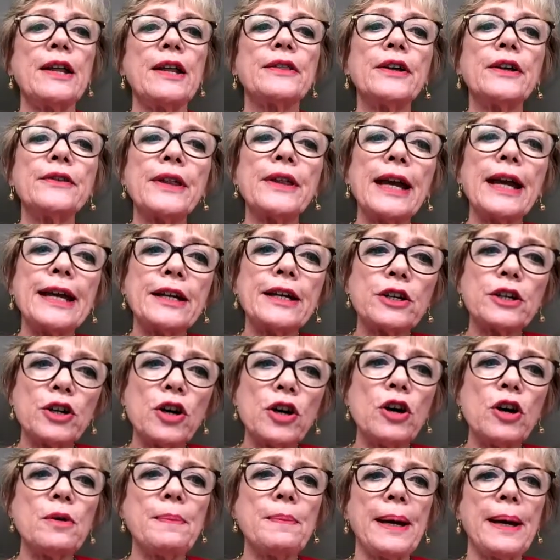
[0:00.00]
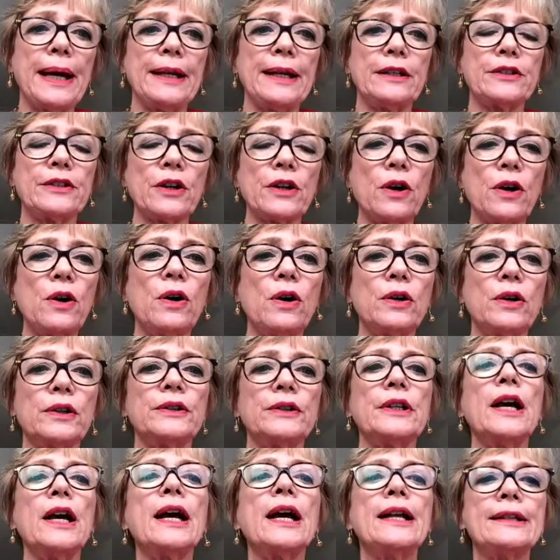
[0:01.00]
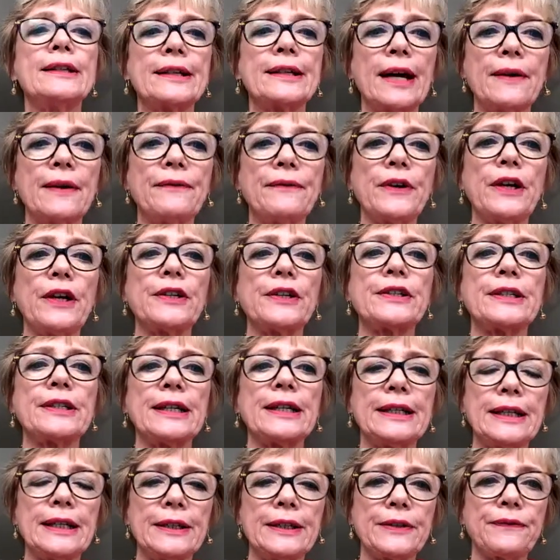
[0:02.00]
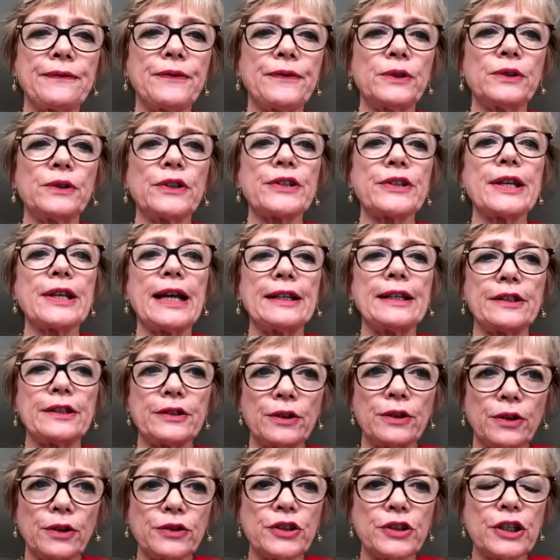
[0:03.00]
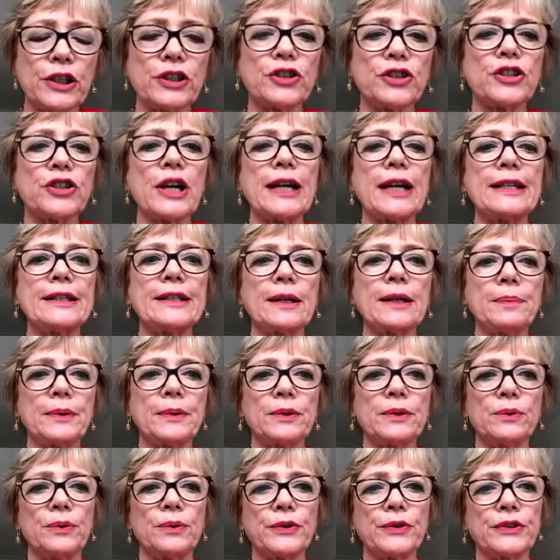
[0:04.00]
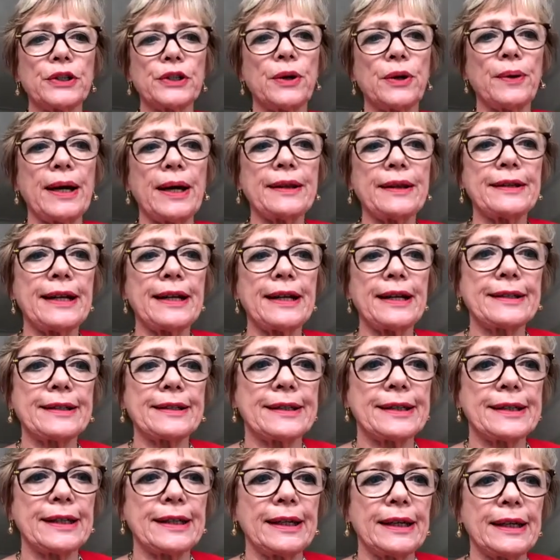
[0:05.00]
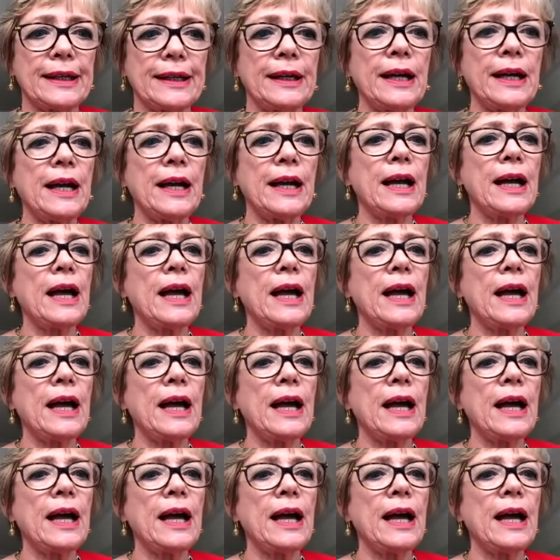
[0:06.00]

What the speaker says: that they comment on diversity in its full sense, not just gender, but also ethnicity.